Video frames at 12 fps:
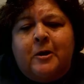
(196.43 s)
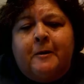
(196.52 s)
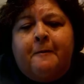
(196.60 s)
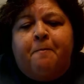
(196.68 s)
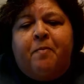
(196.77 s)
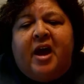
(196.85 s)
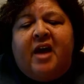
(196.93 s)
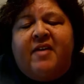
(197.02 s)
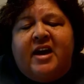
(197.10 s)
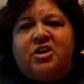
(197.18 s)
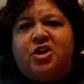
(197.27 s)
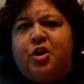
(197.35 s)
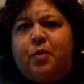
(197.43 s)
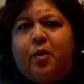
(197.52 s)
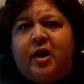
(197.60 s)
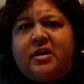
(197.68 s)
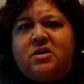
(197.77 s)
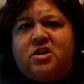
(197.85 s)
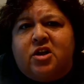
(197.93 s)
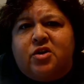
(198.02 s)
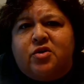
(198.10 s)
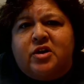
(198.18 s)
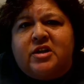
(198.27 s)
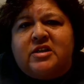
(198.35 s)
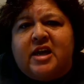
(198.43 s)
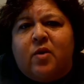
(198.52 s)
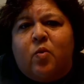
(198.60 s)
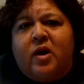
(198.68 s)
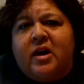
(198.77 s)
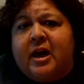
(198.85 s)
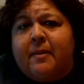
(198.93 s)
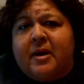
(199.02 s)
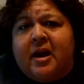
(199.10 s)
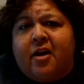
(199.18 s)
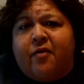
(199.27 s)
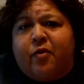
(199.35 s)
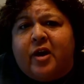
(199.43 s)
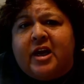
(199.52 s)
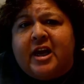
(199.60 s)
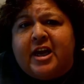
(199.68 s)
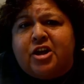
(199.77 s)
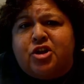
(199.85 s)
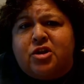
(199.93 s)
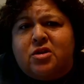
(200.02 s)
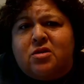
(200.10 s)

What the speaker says: I've had 2 brain surgeries and 1 gamma knife radiation.